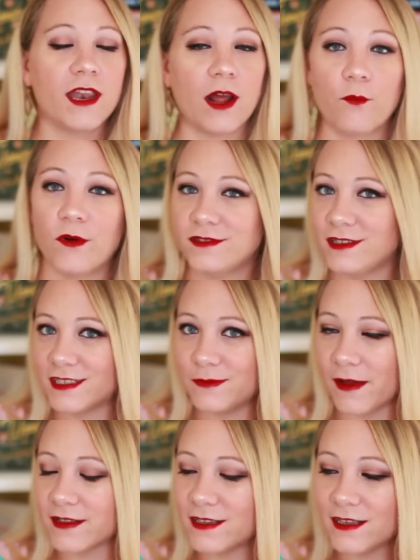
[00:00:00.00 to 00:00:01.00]
and I wasn't
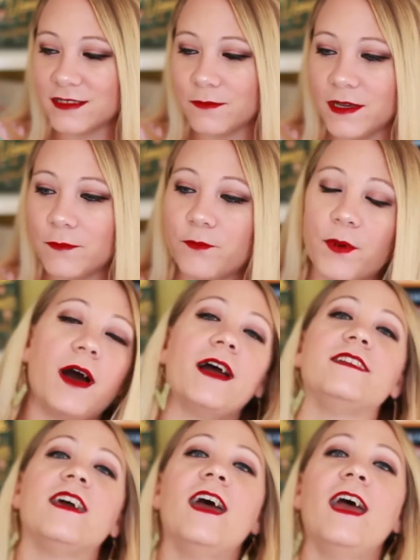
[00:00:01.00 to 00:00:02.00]
expecting it to be,
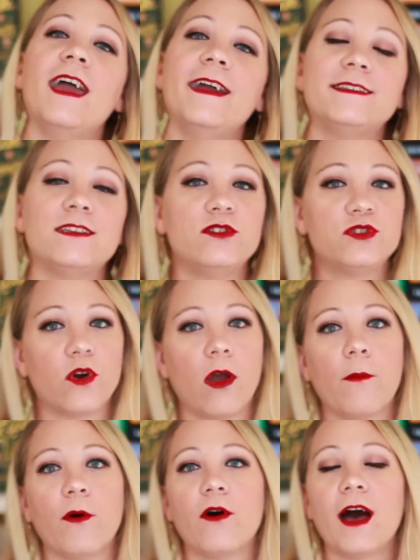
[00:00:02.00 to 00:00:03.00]
but it's
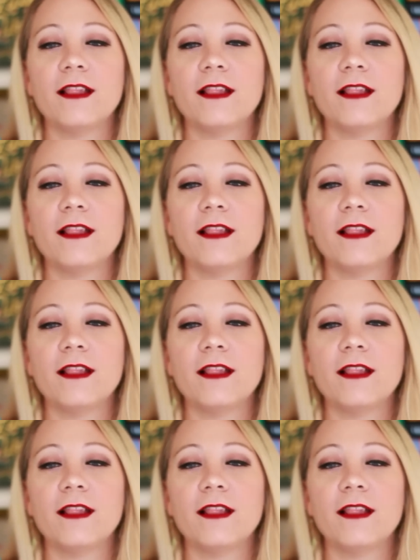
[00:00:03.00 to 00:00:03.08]
enjoyable.